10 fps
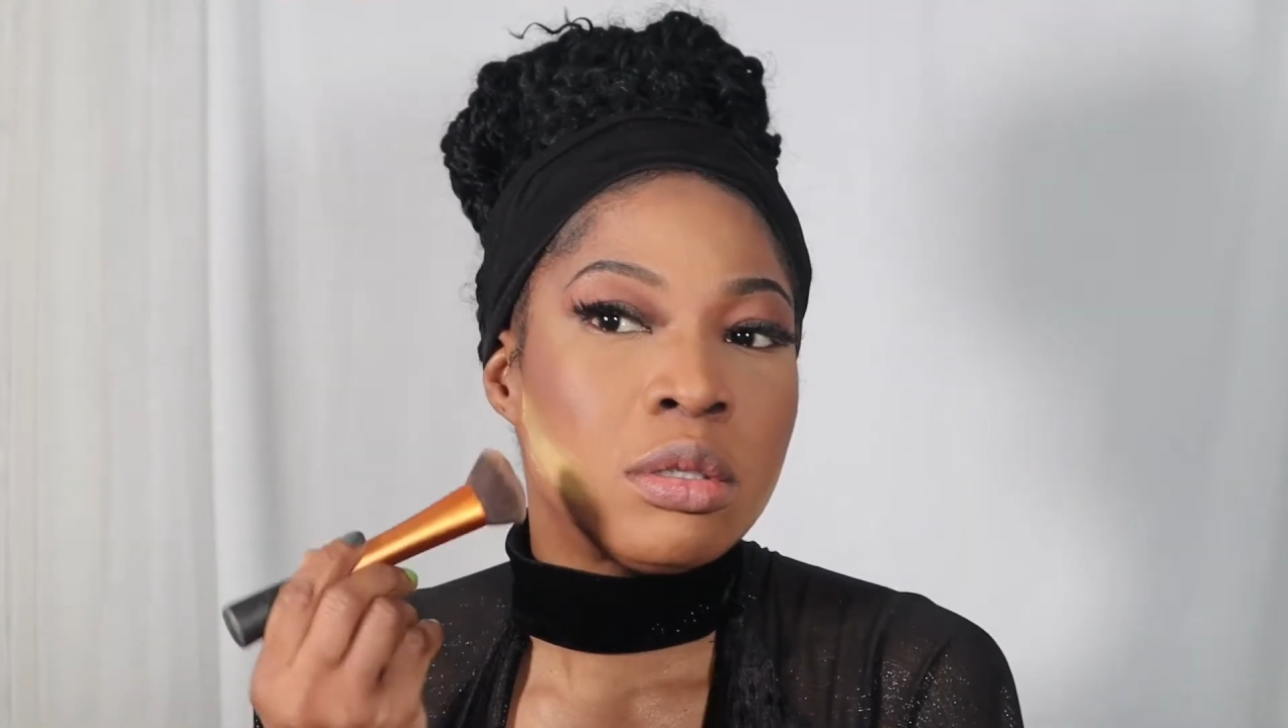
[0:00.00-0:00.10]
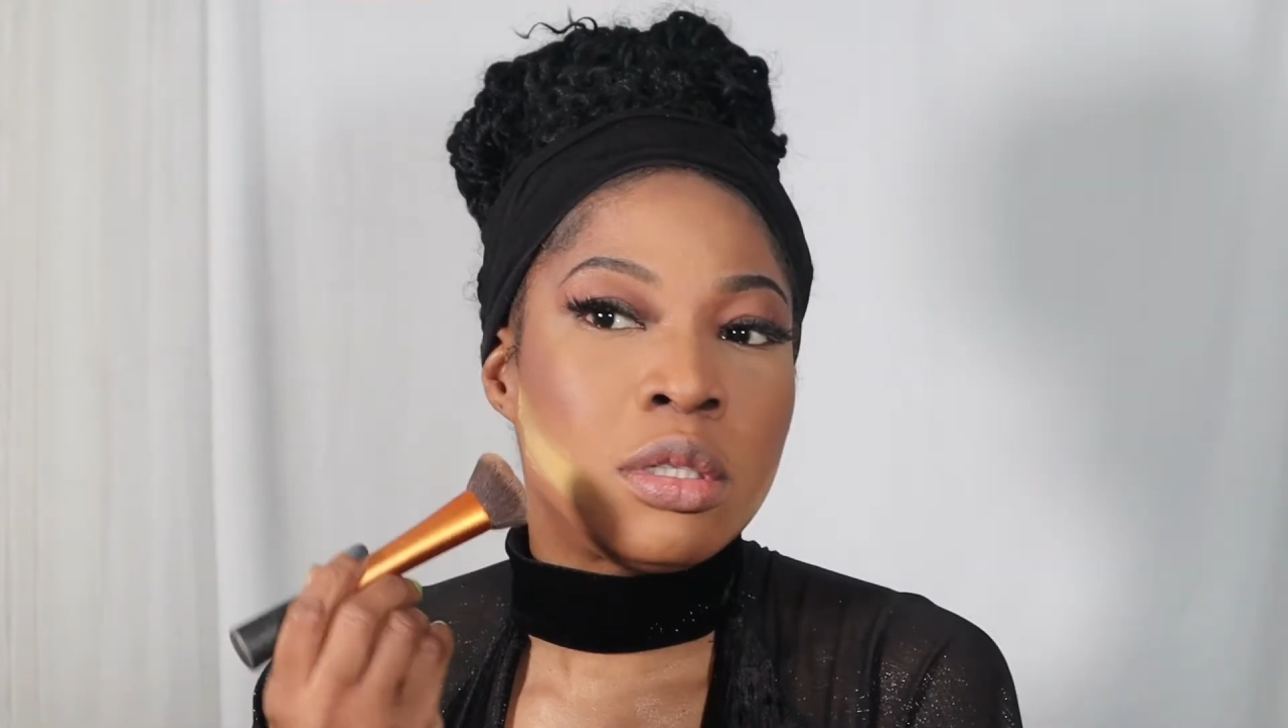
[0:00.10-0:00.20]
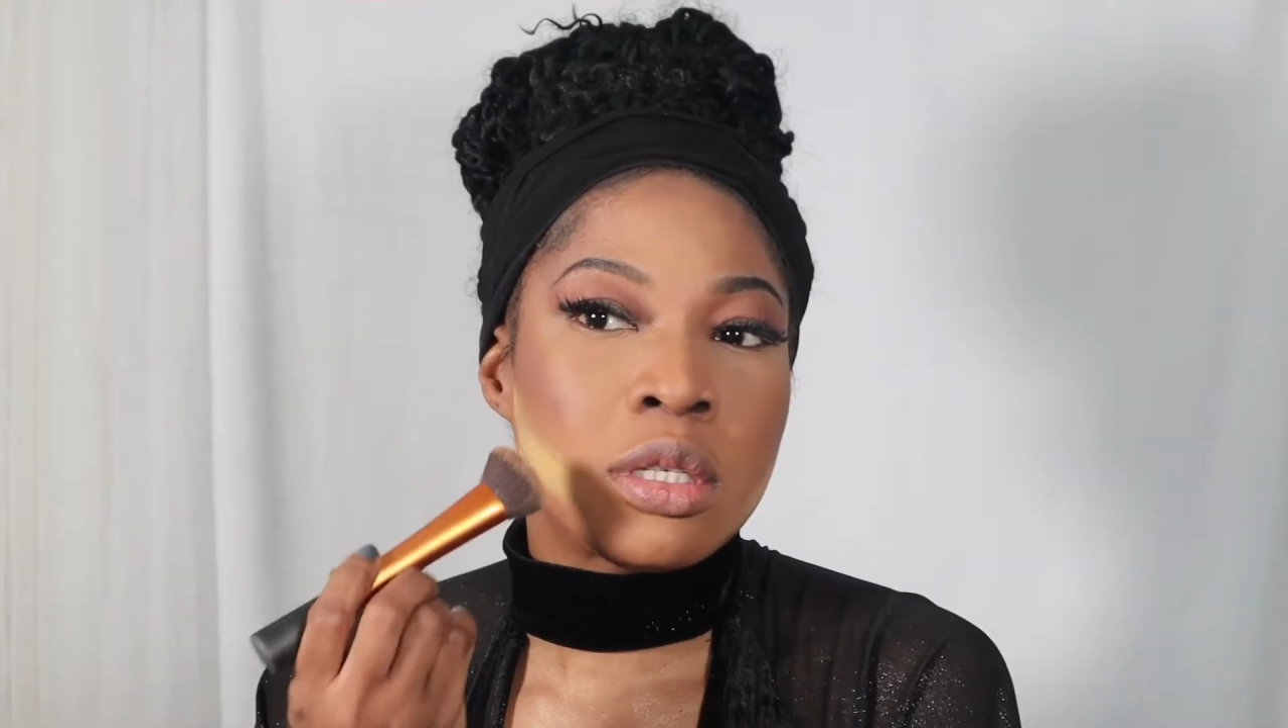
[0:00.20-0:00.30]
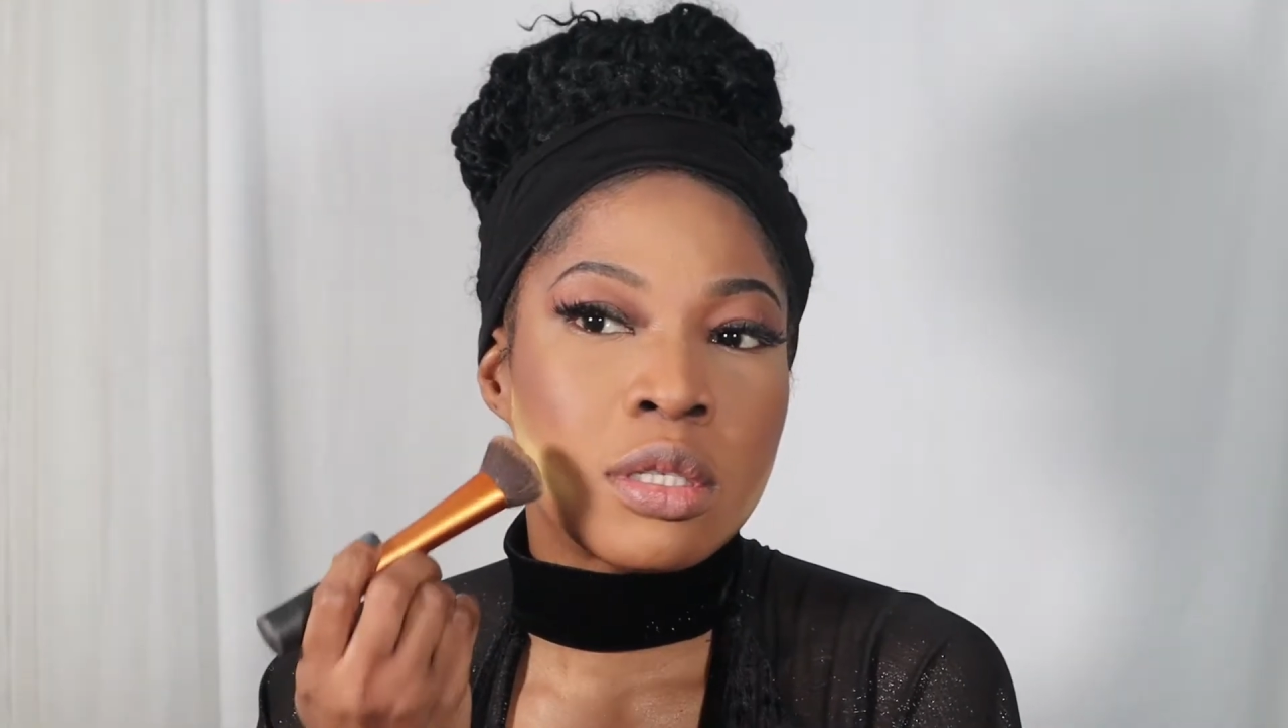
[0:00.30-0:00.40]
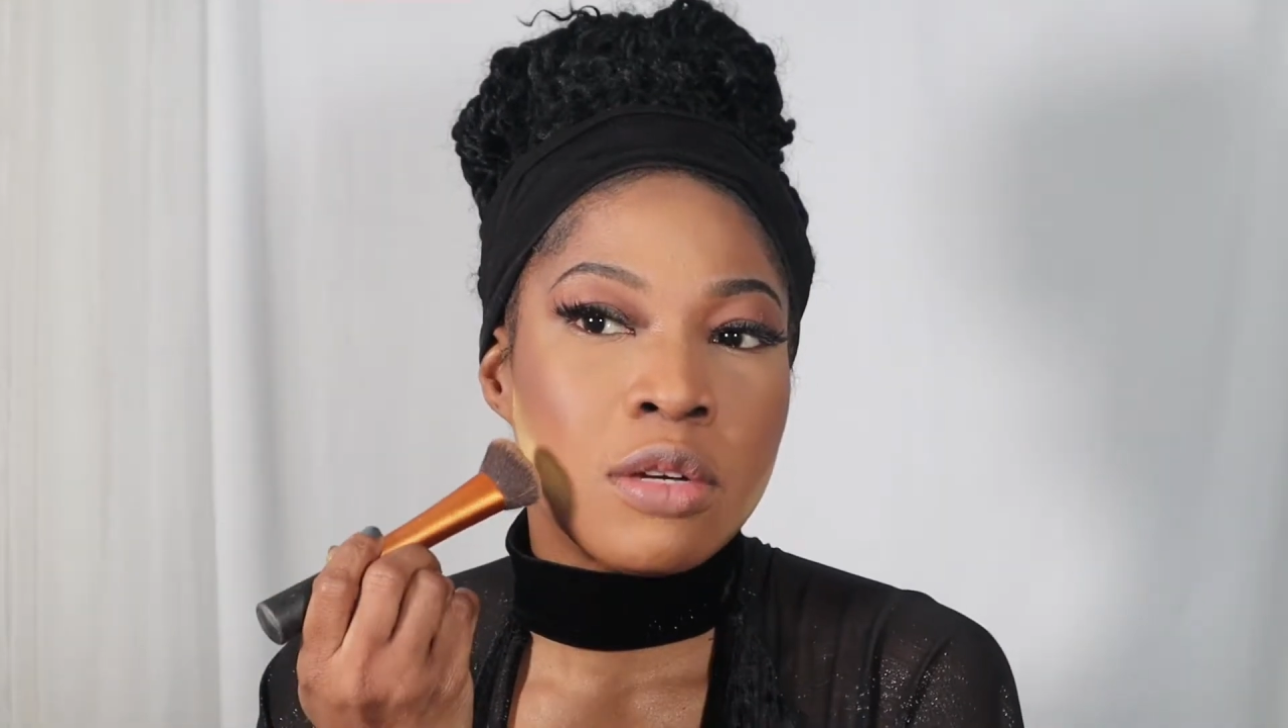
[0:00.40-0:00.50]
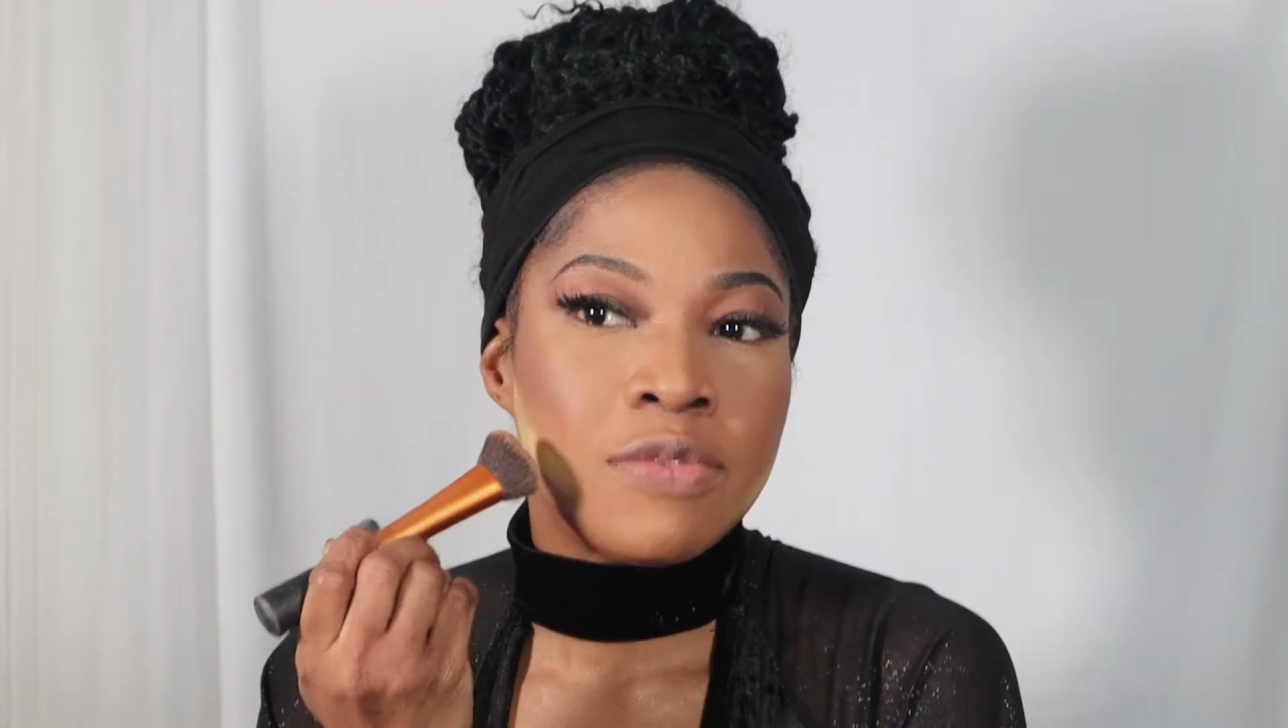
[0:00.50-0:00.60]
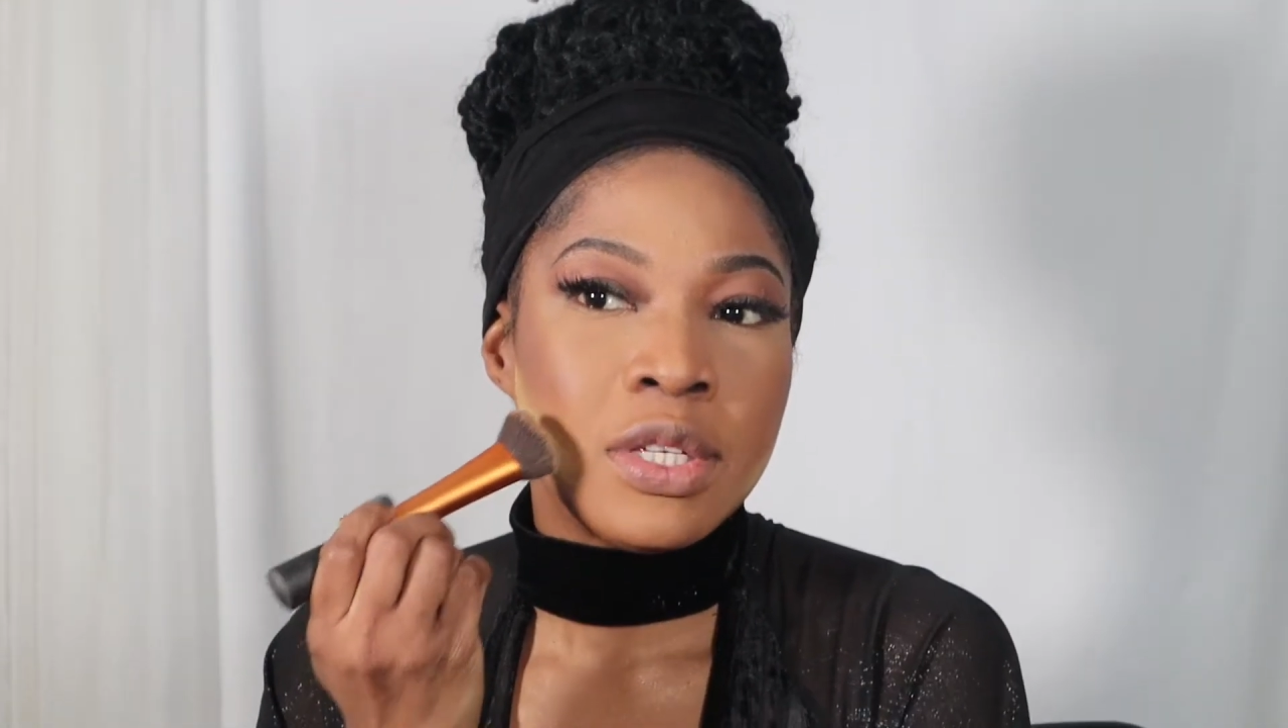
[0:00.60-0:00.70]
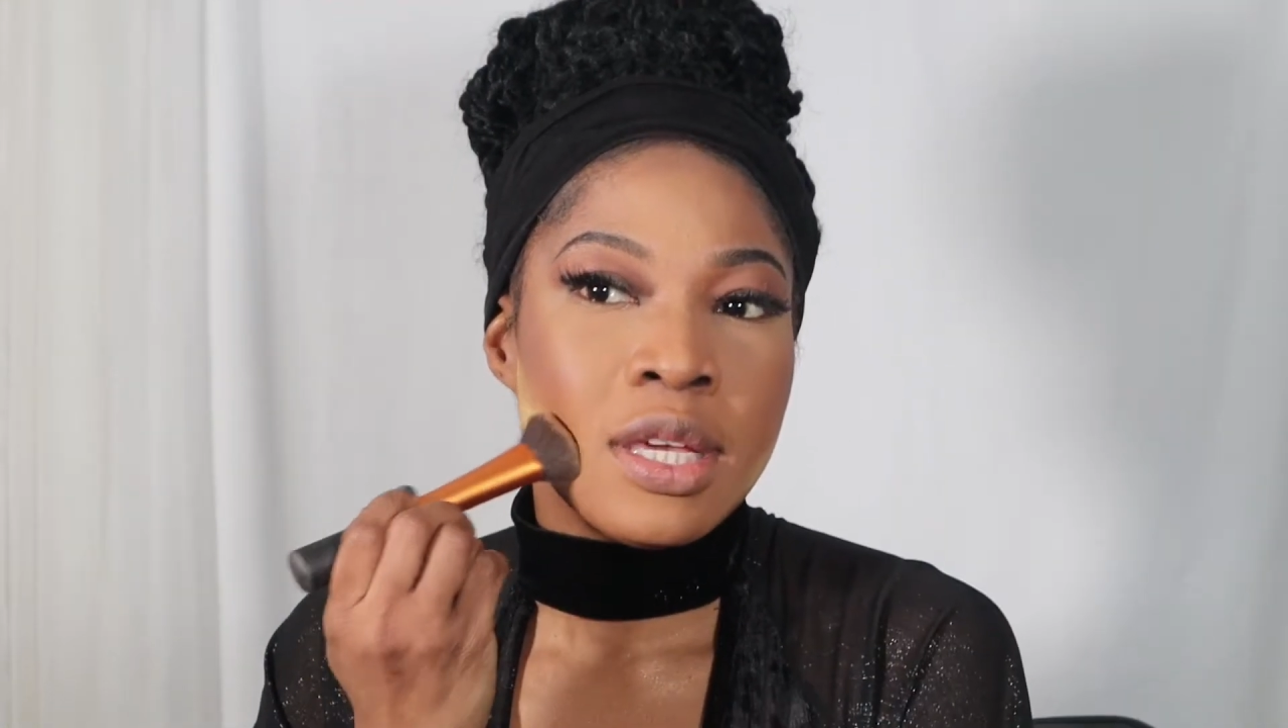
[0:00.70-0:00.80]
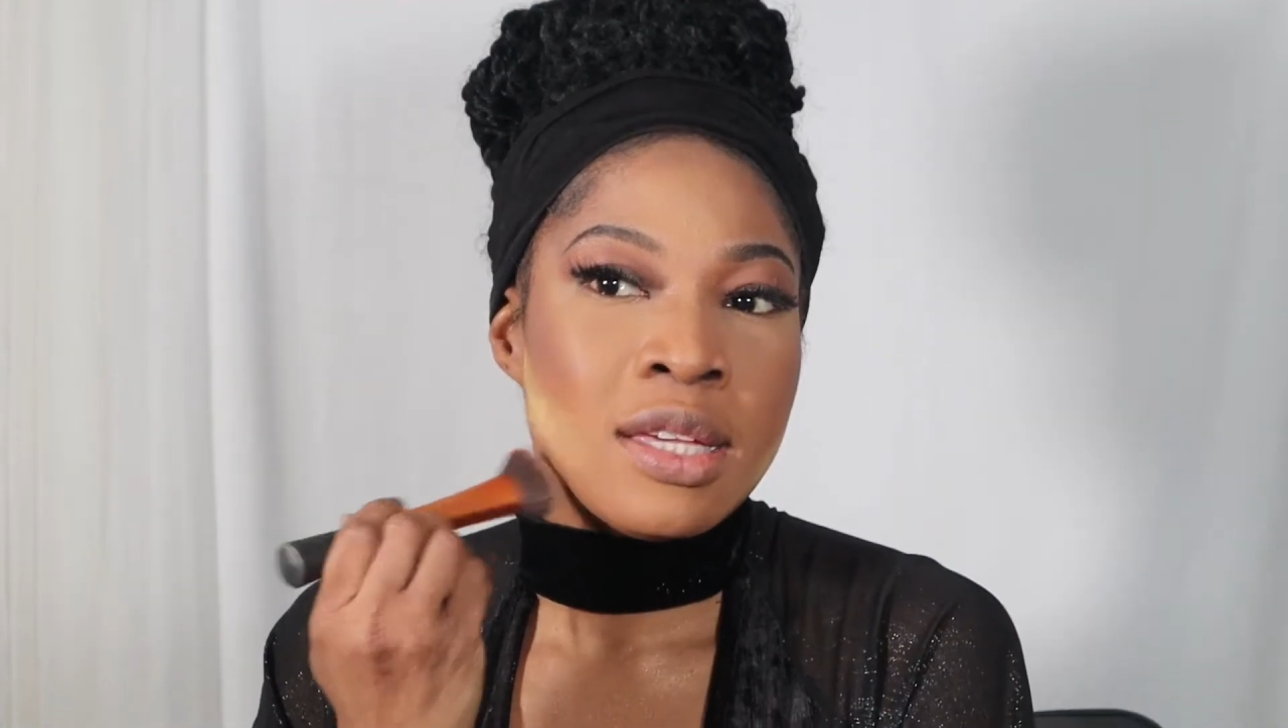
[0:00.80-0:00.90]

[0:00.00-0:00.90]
dust off the